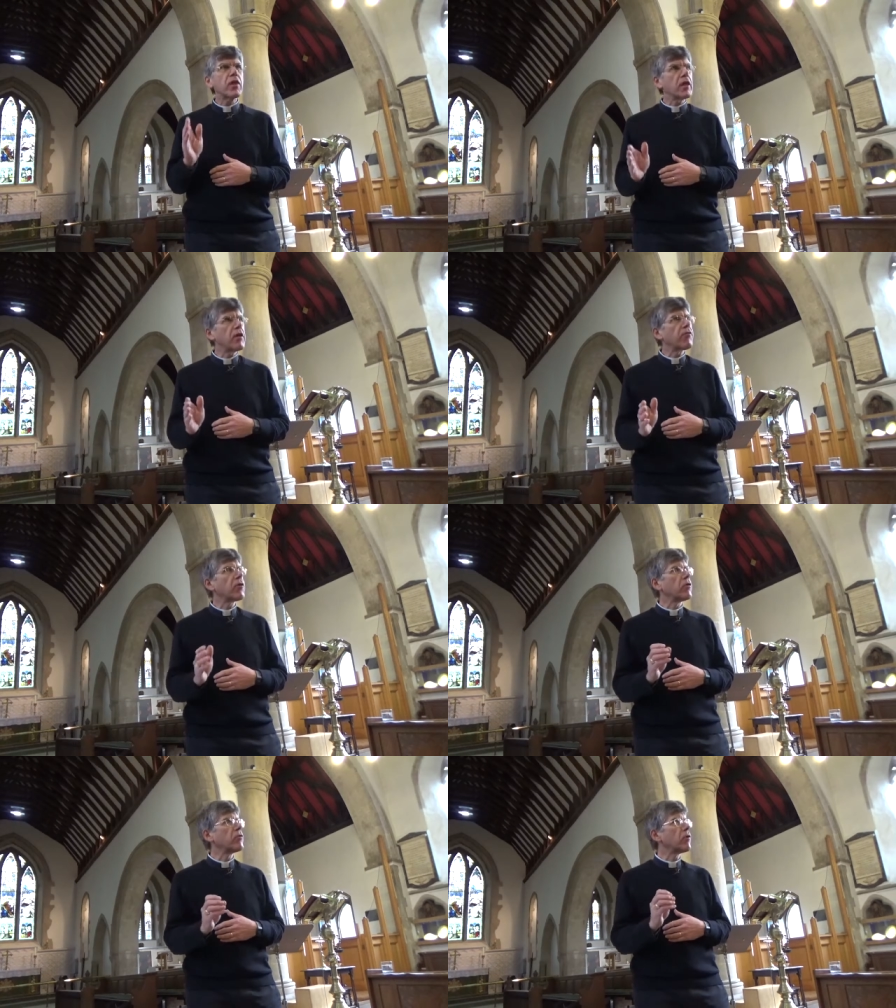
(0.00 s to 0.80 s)

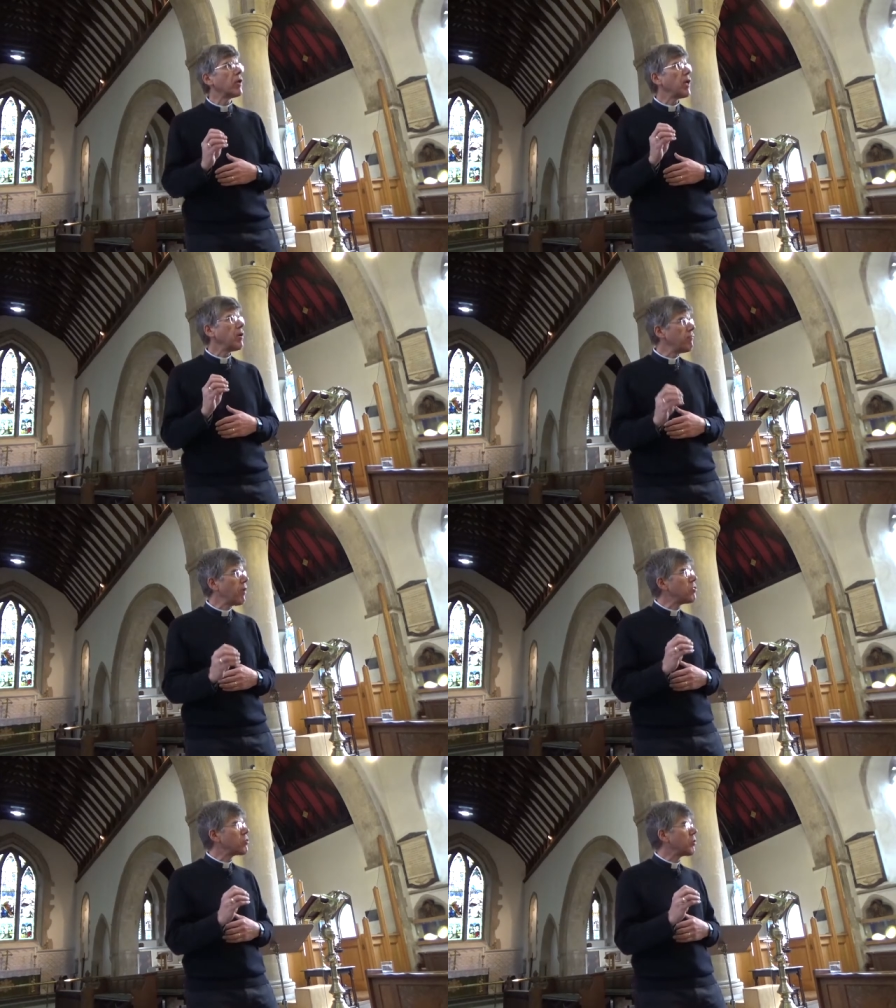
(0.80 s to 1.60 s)
significant
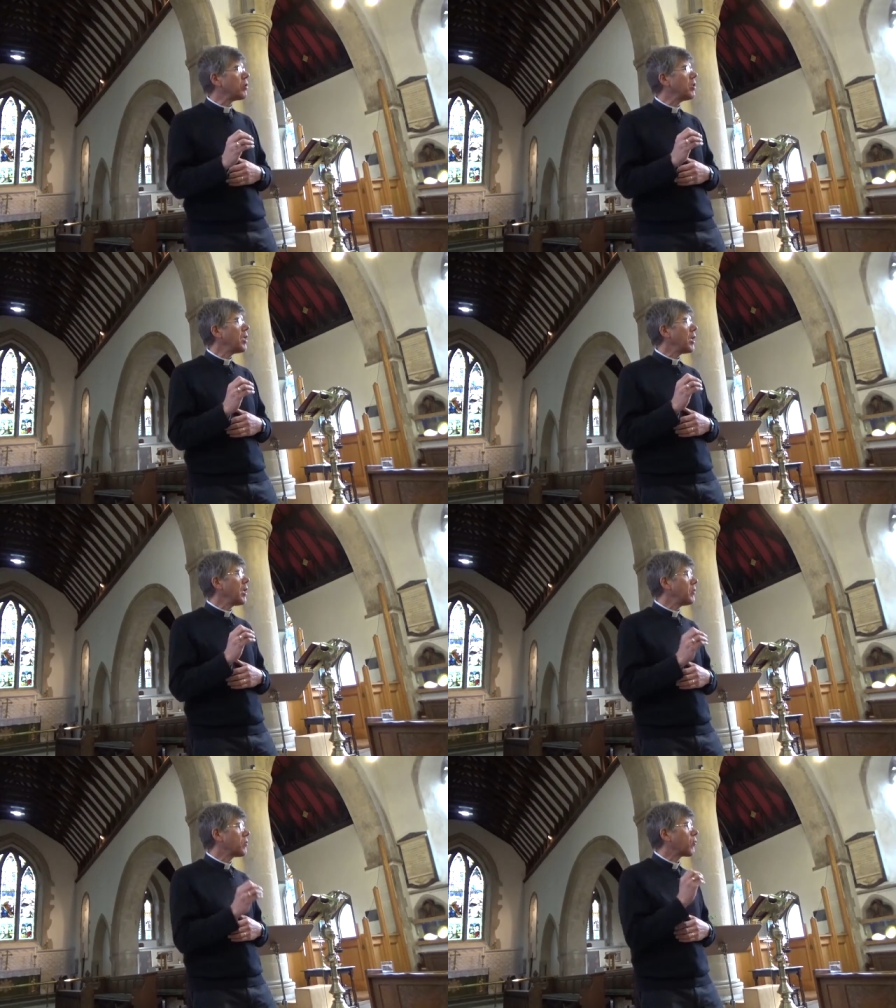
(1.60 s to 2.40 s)
invention
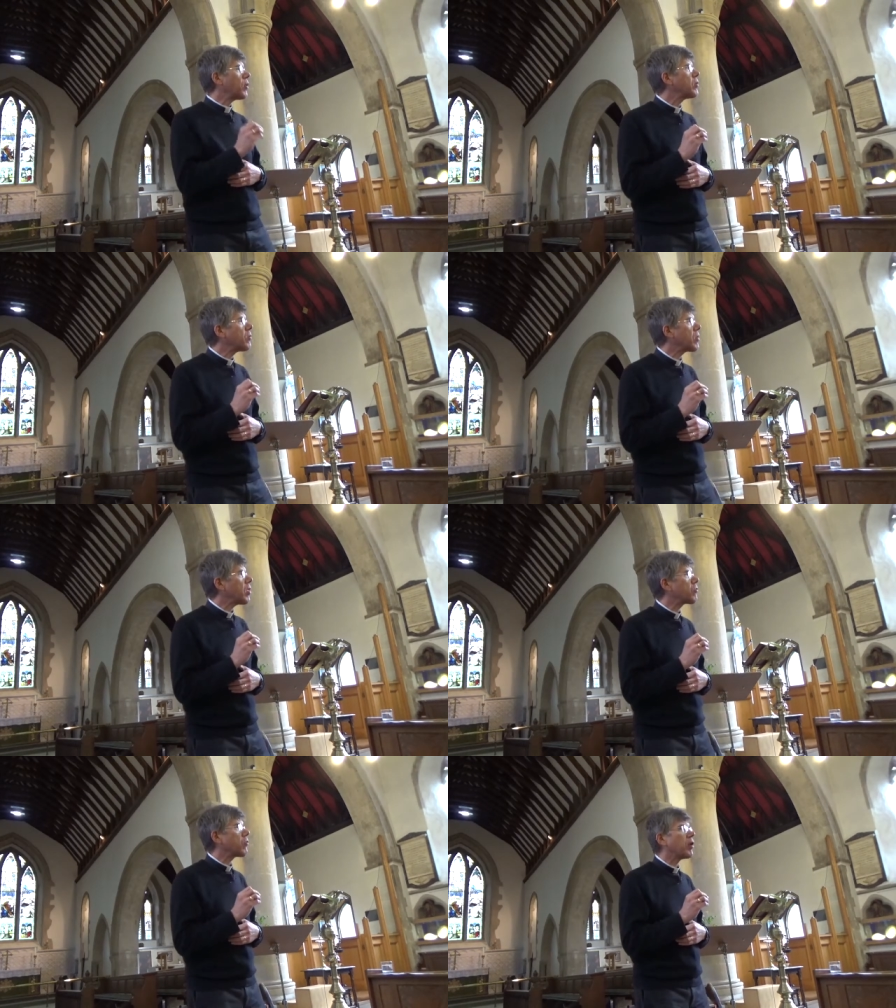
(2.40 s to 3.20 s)
in the 20th
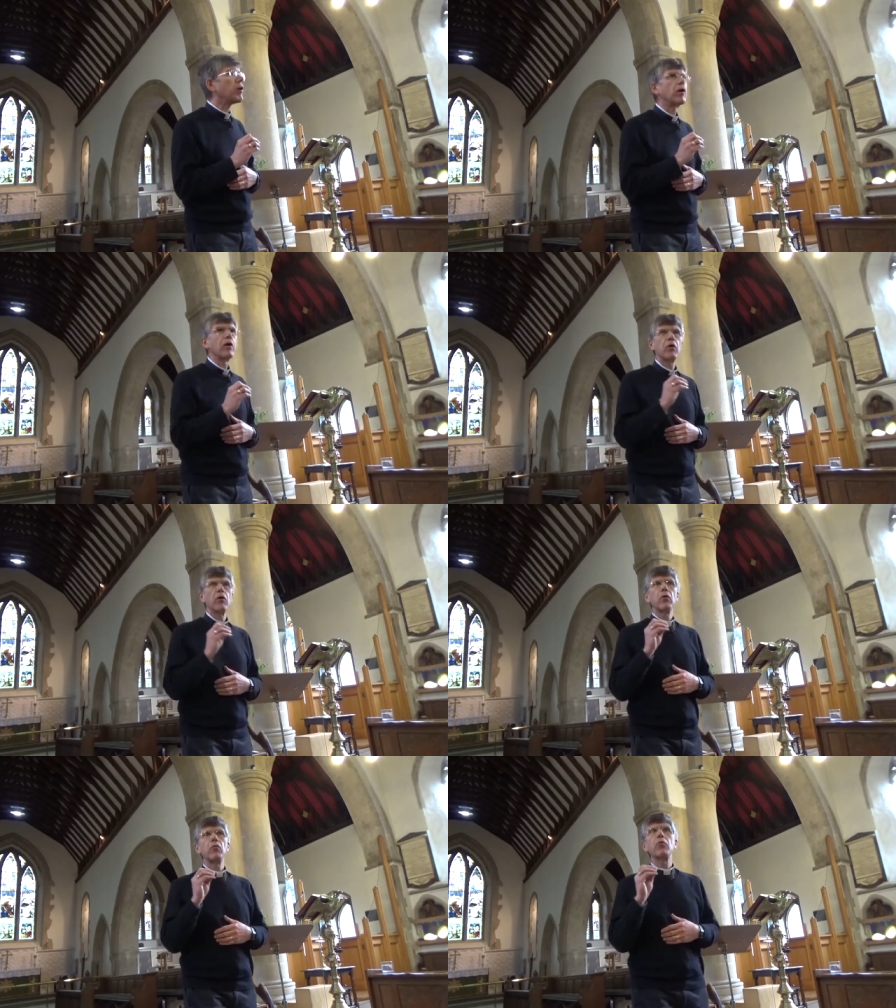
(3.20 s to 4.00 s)
century
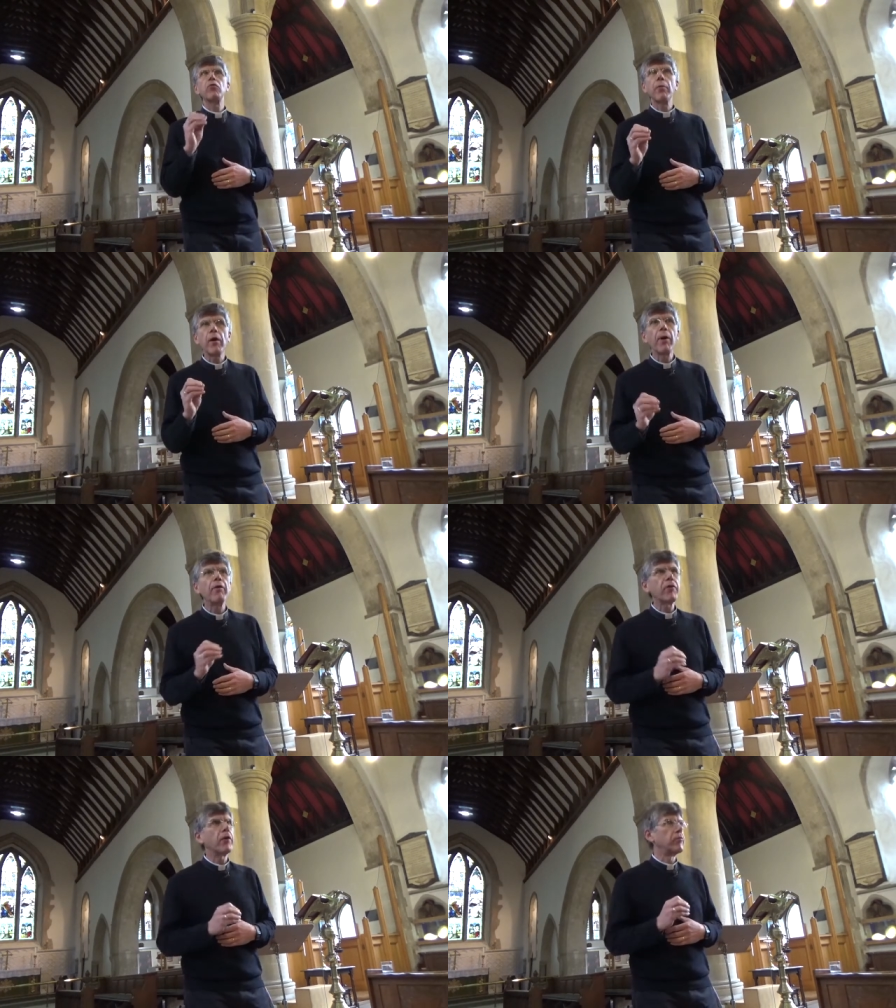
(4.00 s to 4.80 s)
was the mobile
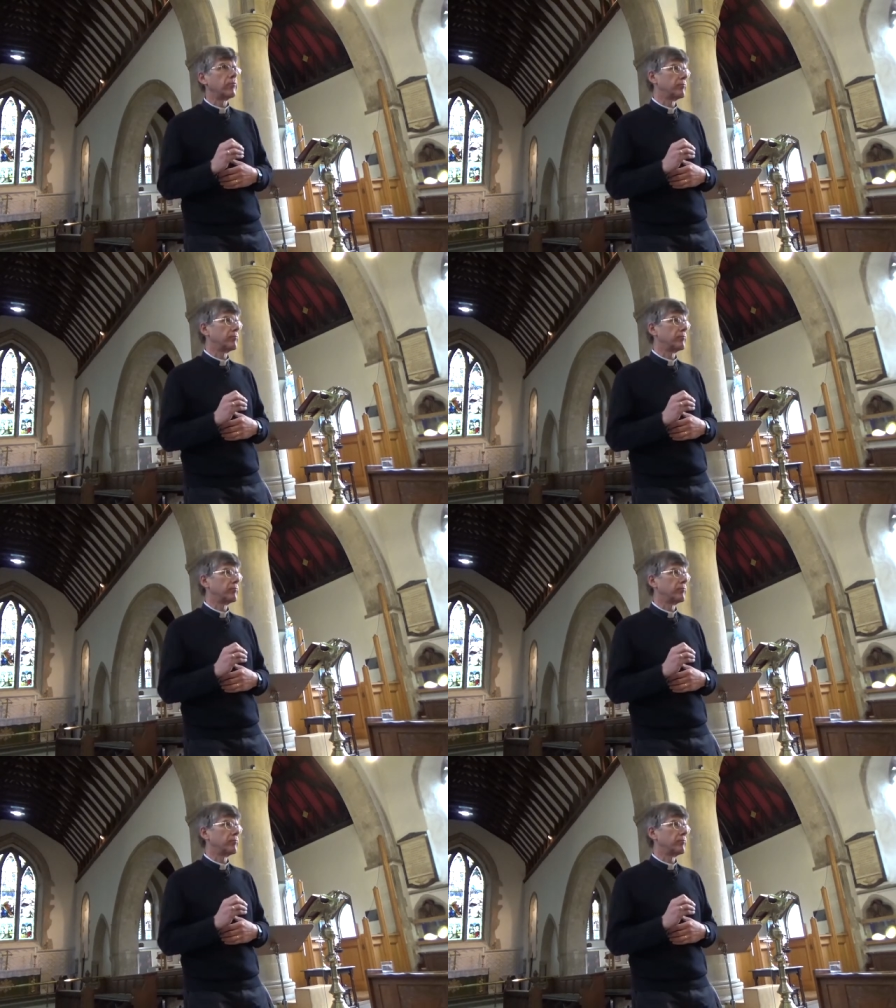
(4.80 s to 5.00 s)
phone.